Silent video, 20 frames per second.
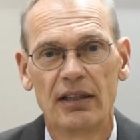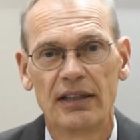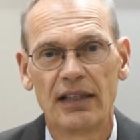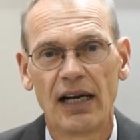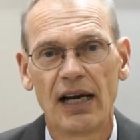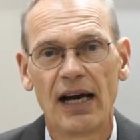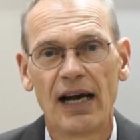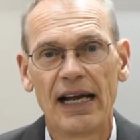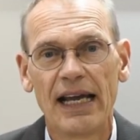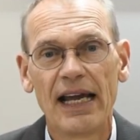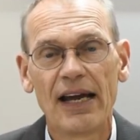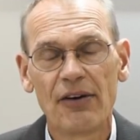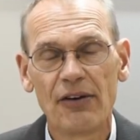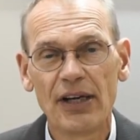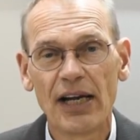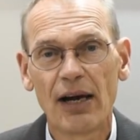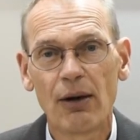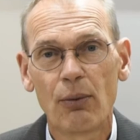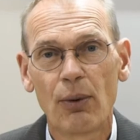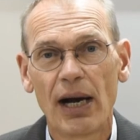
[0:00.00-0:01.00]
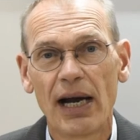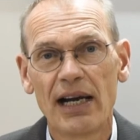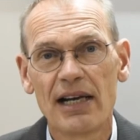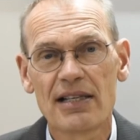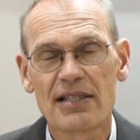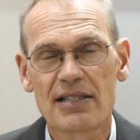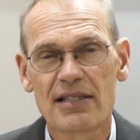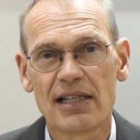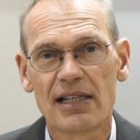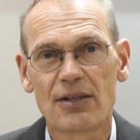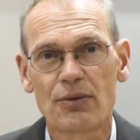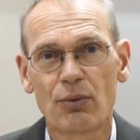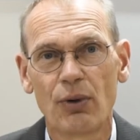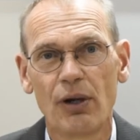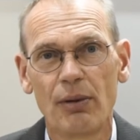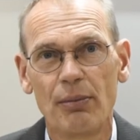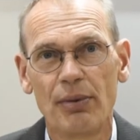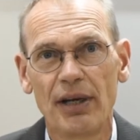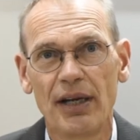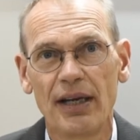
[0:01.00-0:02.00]
Yeah, area-wise, it
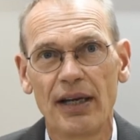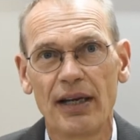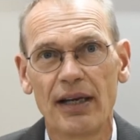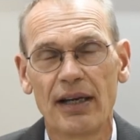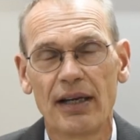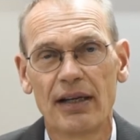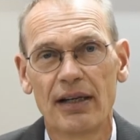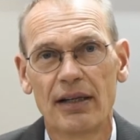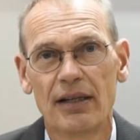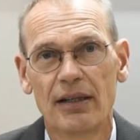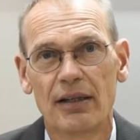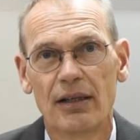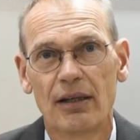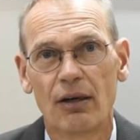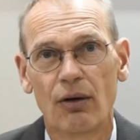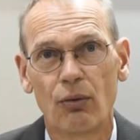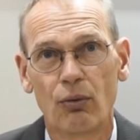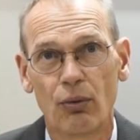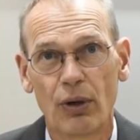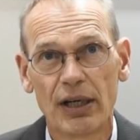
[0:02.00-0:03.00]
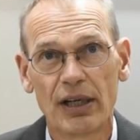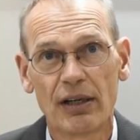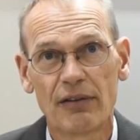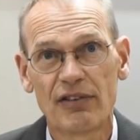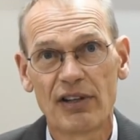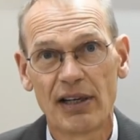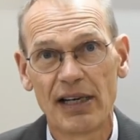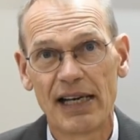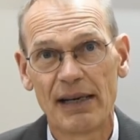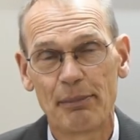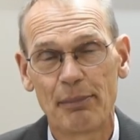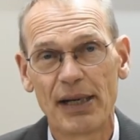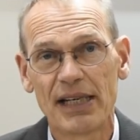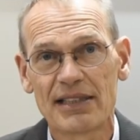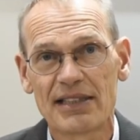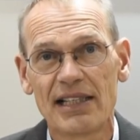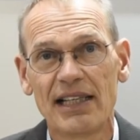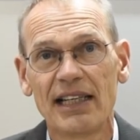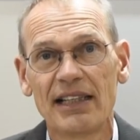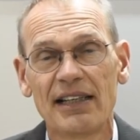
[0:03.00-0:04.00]
will be one of the
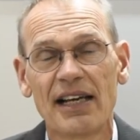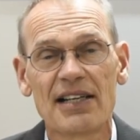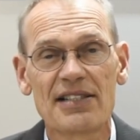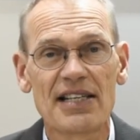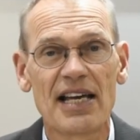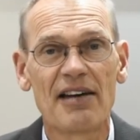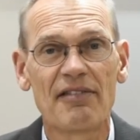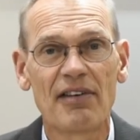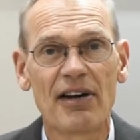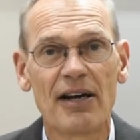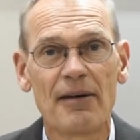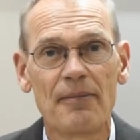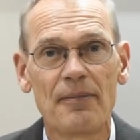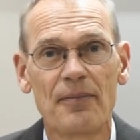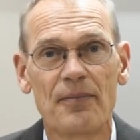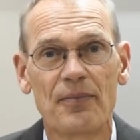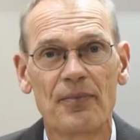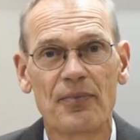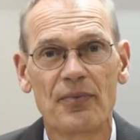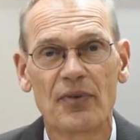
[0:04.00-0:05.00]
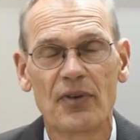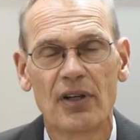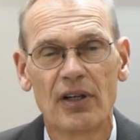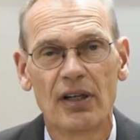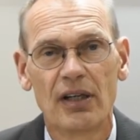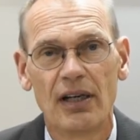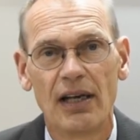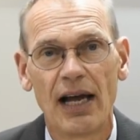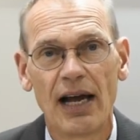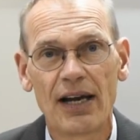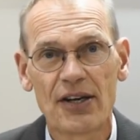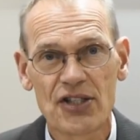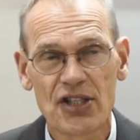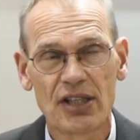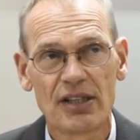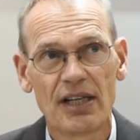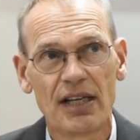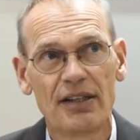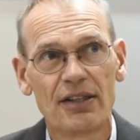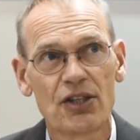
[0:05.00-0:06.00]
best Lignas ever,
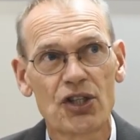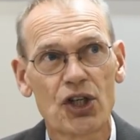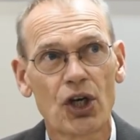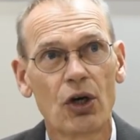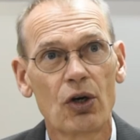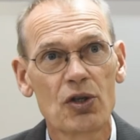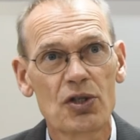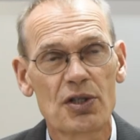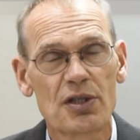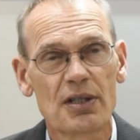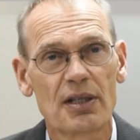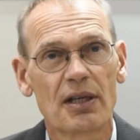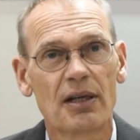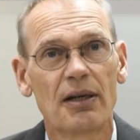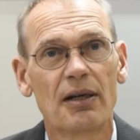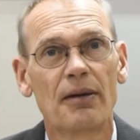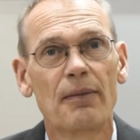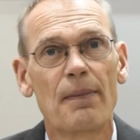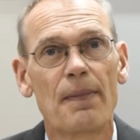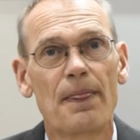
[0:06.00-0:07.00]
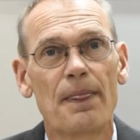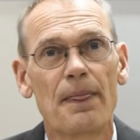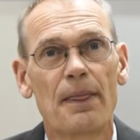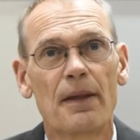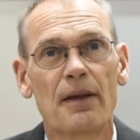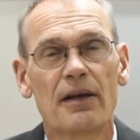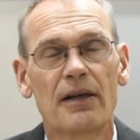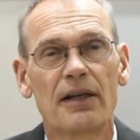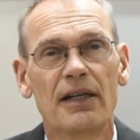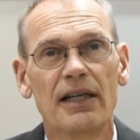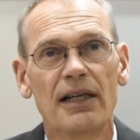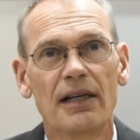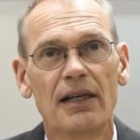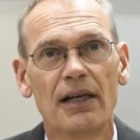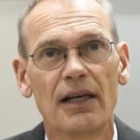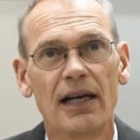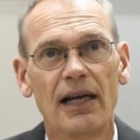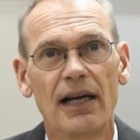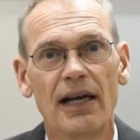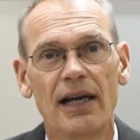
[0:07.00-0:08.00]
larger than the shows
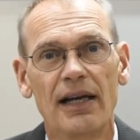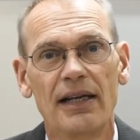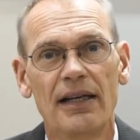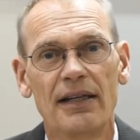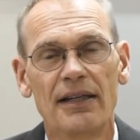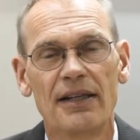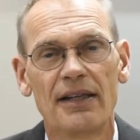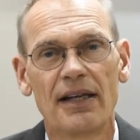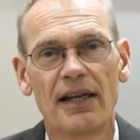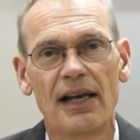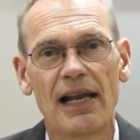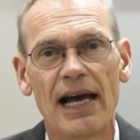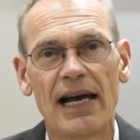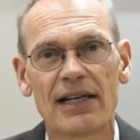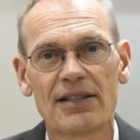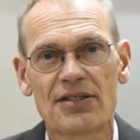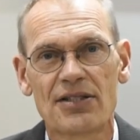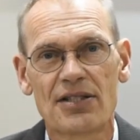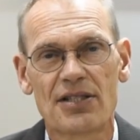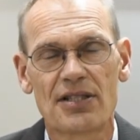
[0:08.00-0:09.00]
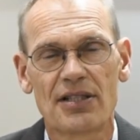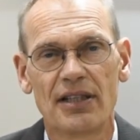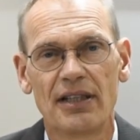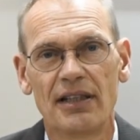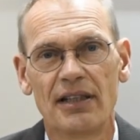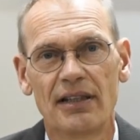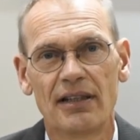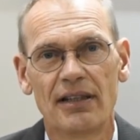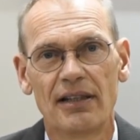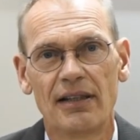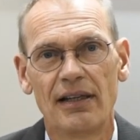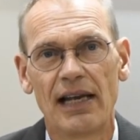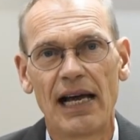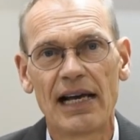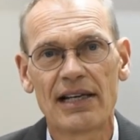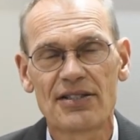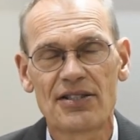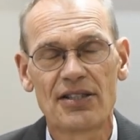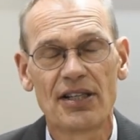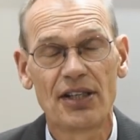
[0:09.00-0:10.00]
in the
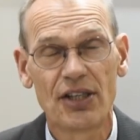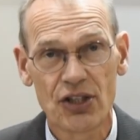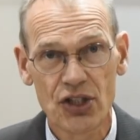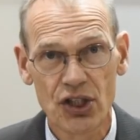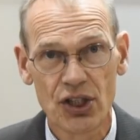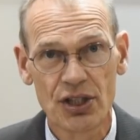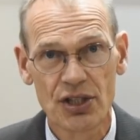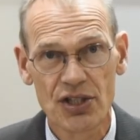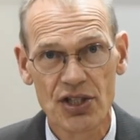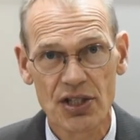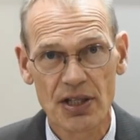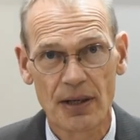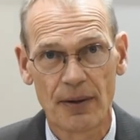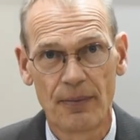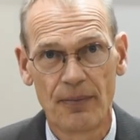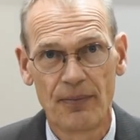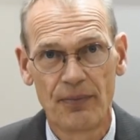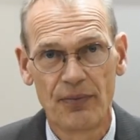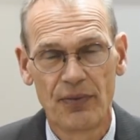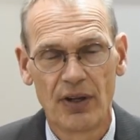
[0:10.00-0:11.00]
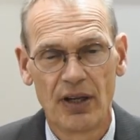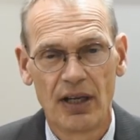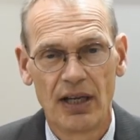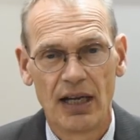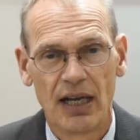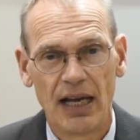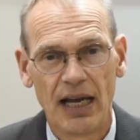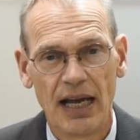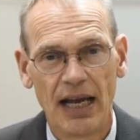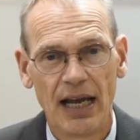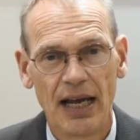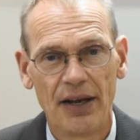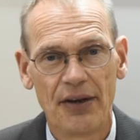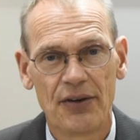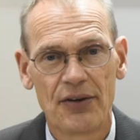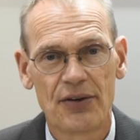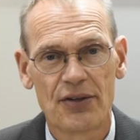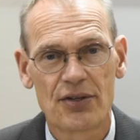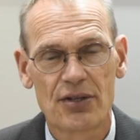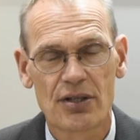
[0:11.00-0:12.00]
last editions,
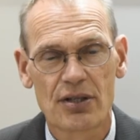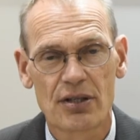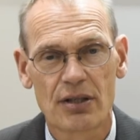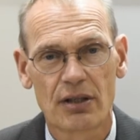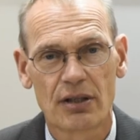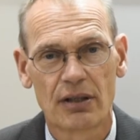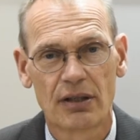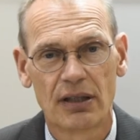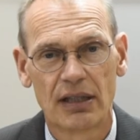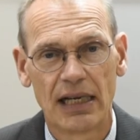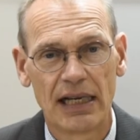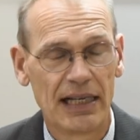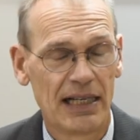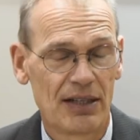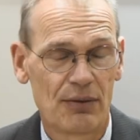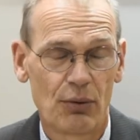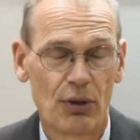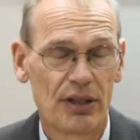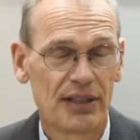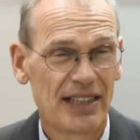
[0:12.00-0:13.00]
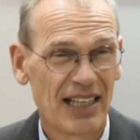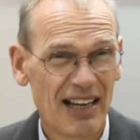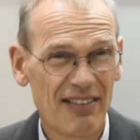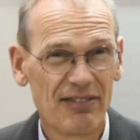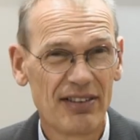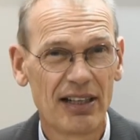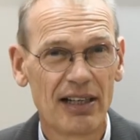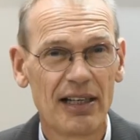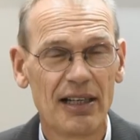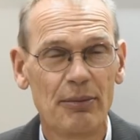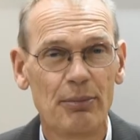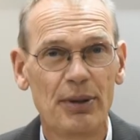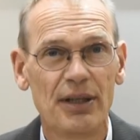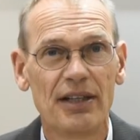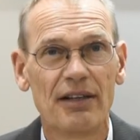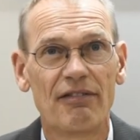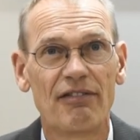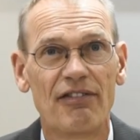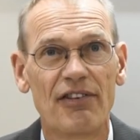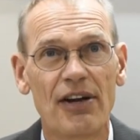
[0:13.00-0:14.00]
and it will definitely
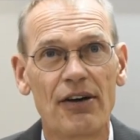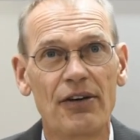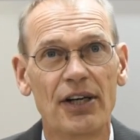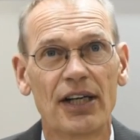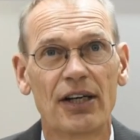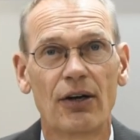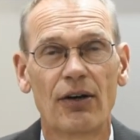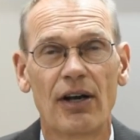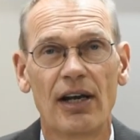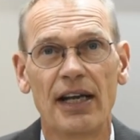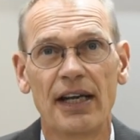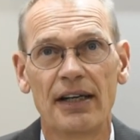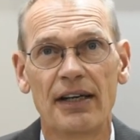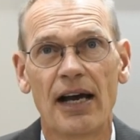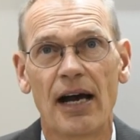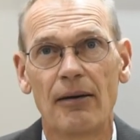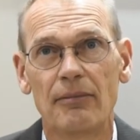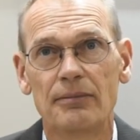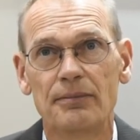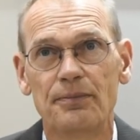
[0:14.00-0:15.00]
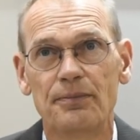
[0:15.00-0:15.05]
be a very good Ligna.